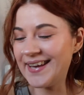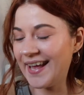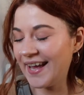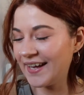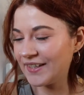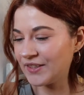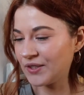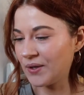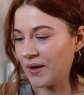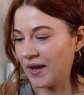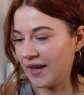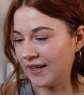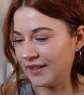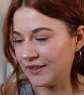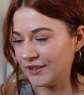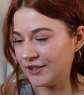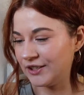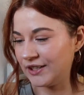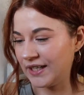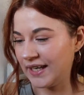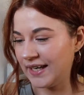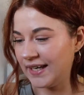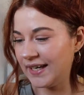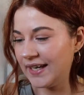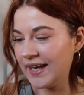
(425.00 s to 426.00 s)
next
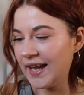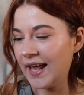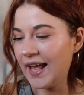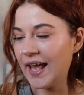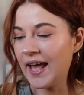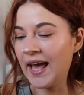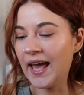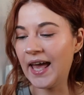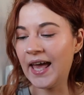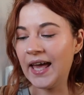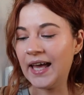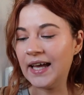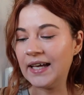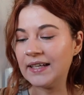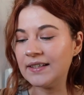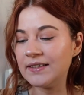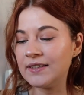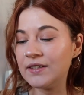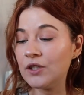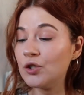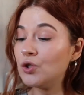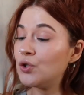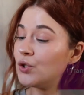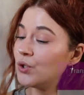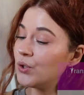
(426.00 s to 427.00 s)
question
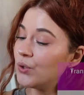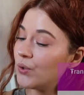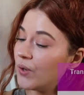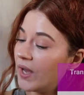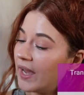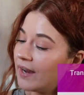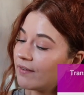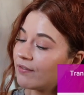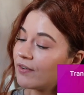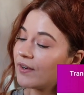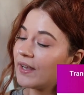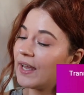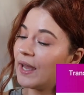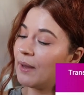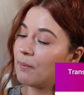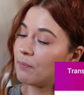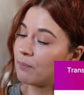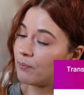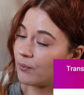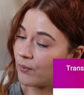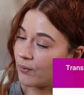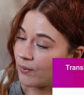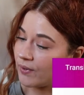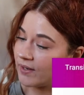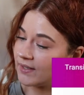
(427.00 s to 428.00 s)
is, do you ever
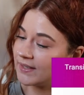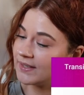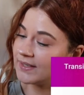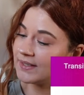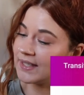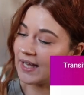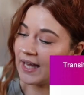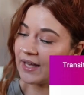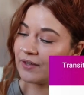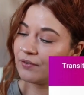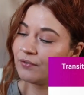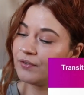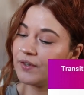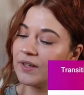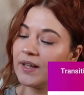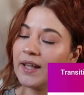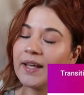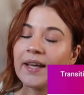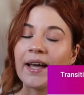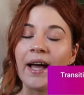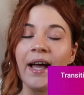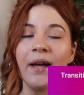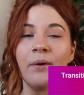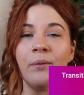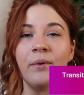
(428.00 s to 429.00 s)
get bored? I feel
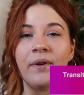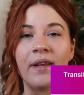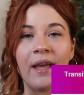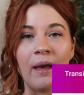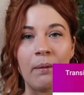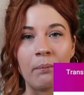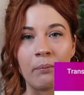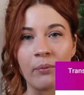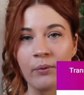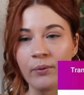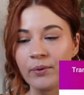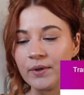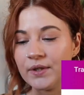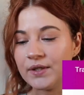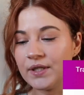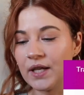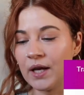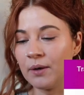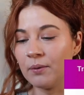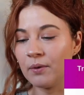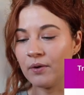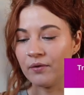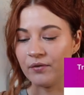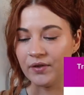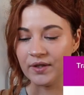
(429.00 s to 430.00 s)
like I would get bored
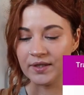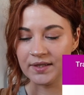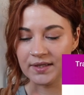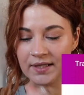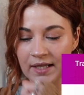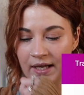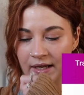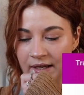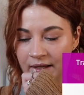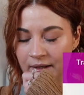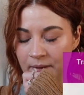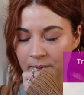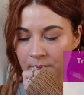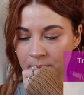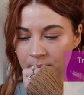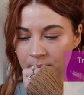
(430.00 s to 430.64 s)
out of the city.